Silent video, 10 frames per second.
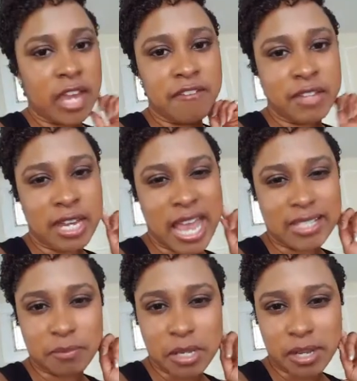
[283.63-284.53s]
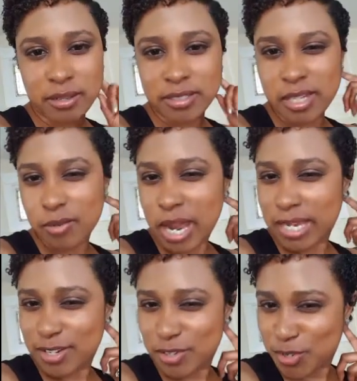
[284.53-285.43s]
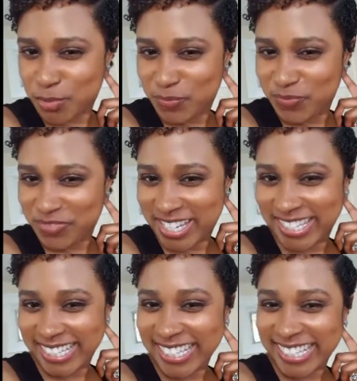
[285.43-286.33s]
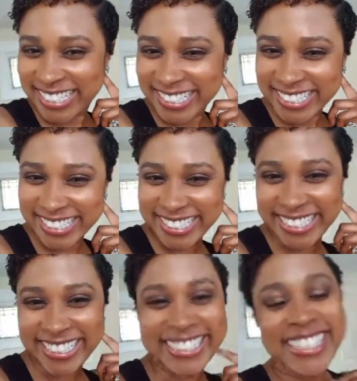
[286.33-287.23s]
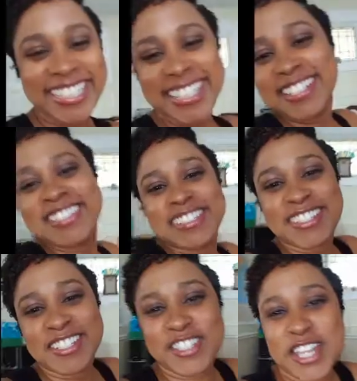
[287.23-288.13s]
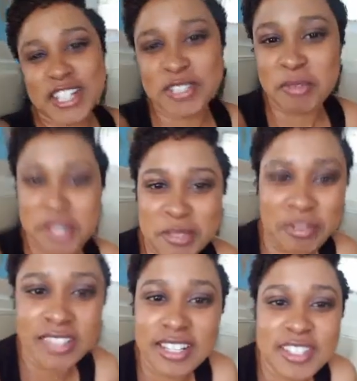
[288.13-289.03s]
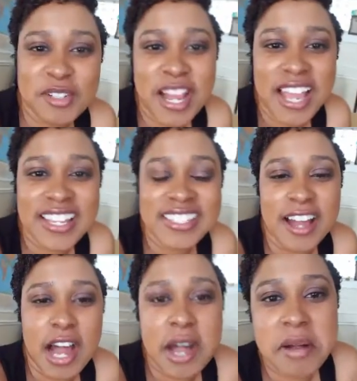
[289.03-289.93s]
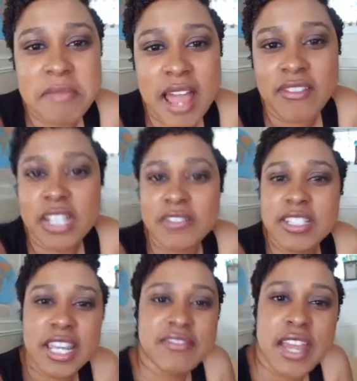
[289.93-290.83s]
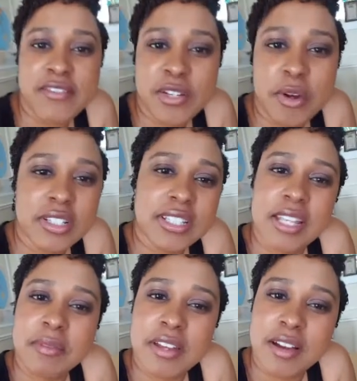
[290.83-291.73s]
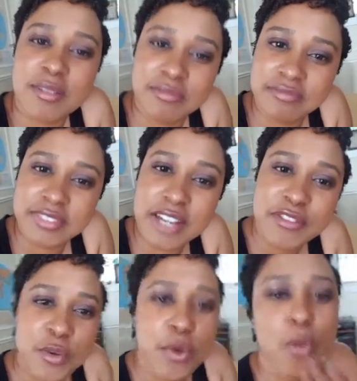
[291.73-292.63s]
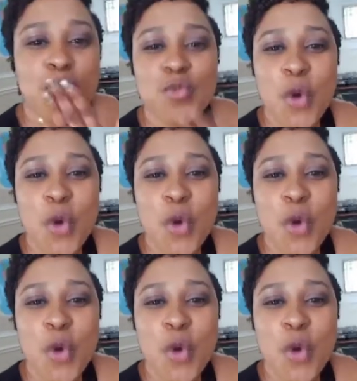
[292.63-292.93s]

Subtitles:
If not, ask me. I'll see what I can do. So yeah, just wanted to bring that to you guys. Have a lovely day. If you have any questions, let me know. Love you.